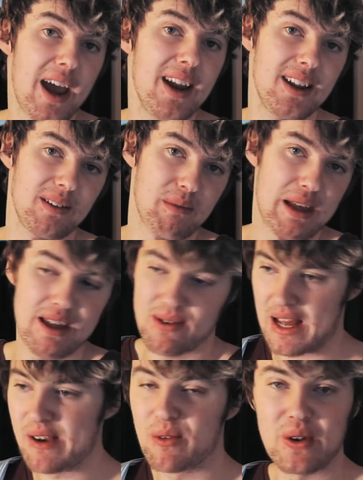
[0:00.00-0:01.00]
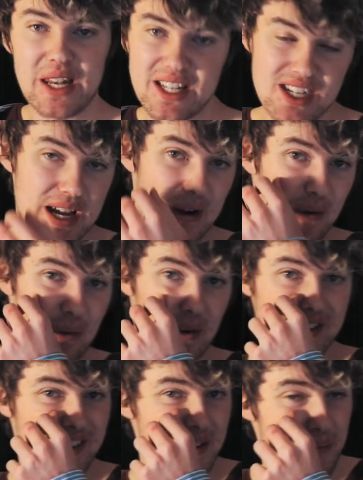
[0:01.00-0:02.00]
in hating, man? Like, legit,
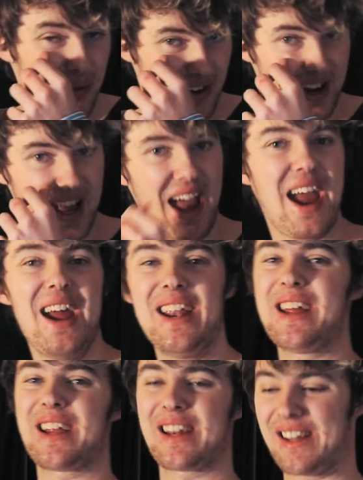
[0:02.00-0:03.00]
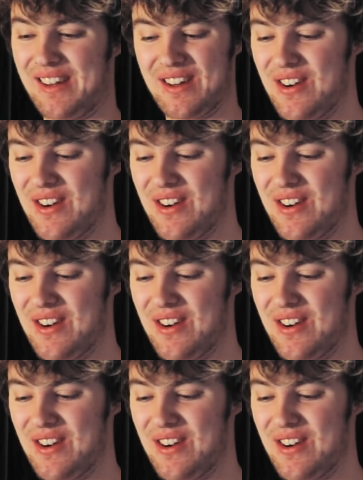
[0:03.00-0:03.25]
what's the point of hating?